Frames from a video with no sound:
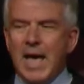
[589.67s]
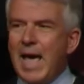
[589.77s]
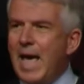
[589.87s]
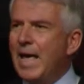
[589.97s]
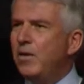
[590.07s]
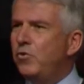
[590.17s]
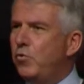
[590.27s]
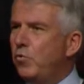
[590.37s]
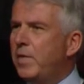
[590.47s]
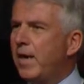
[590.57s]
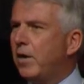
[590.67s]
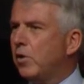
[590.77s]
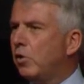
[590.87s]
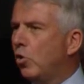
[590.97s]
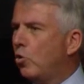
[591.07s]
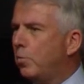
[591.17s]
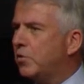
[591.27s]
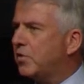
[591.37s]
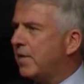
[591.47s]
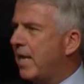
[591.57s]
and do that on a global
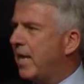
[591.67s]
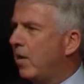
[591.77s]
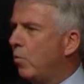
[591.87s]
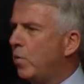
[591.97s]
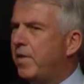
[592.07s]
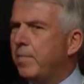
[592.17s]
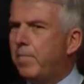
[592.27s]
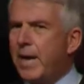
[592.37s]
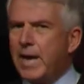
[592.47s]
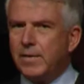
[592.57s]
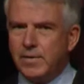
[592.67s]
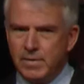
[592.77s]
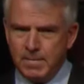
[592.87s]
scale with impact.